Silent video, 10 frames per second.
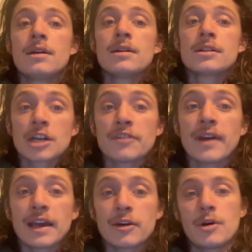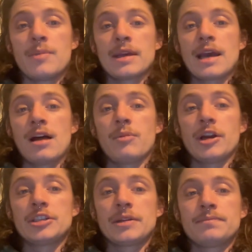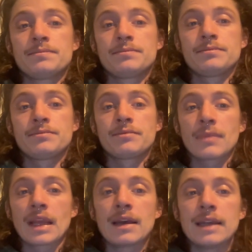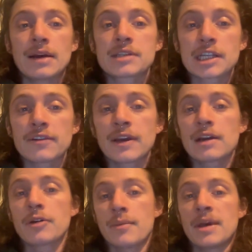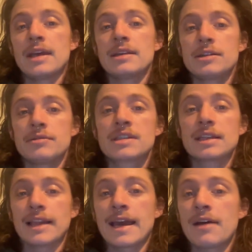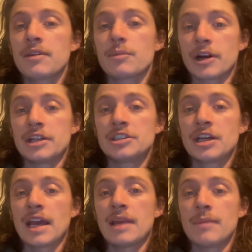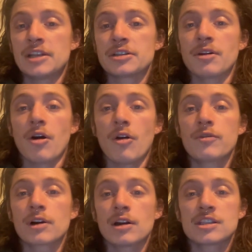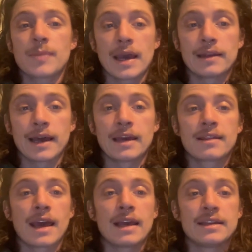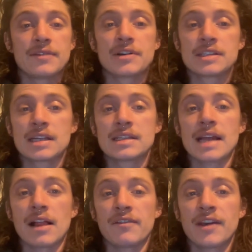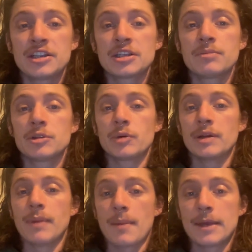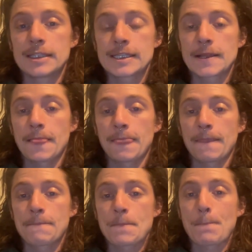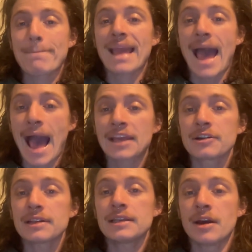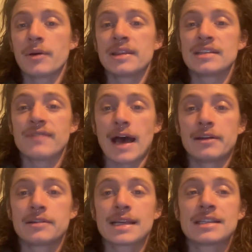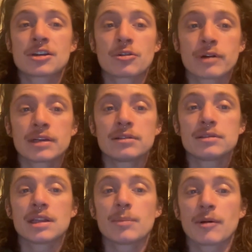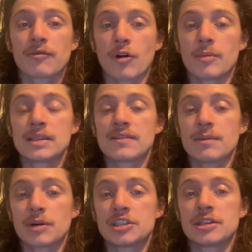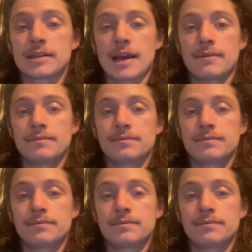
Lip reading: Survey equipment calibration. Now, survey equipment is used to lay out the bridge and measure the overall span length and differences in elevation between abutments. Accurately knowing these values is critical to the performance of the bridge design.